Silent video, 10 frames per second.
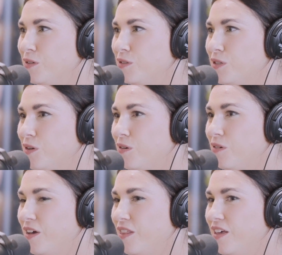
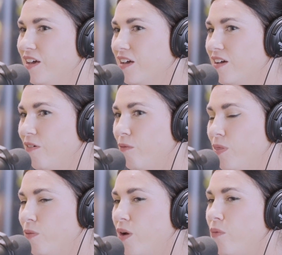So I think
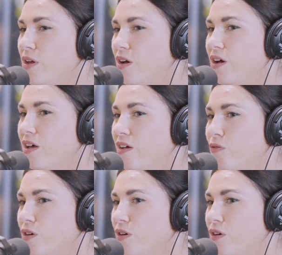if